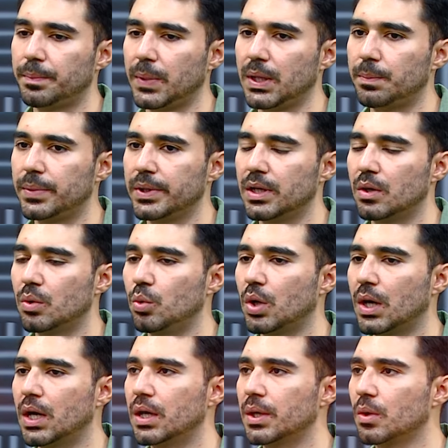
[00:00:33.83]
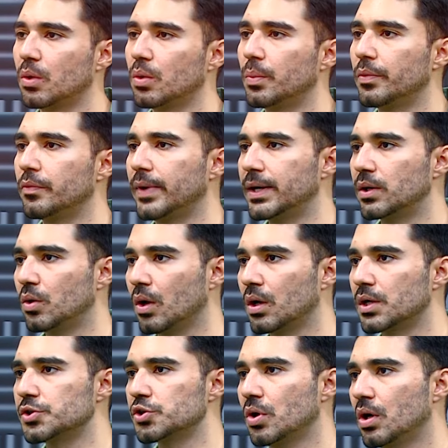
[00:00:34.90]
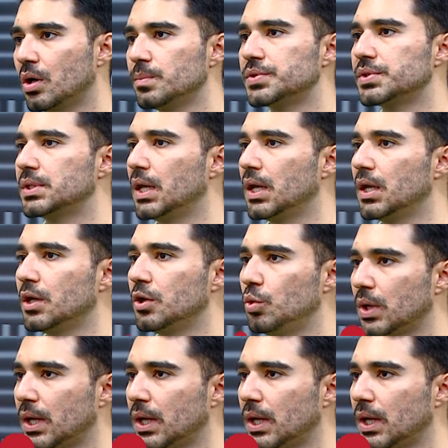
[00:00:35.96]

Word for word: people who are, you know, white collar jobs, they do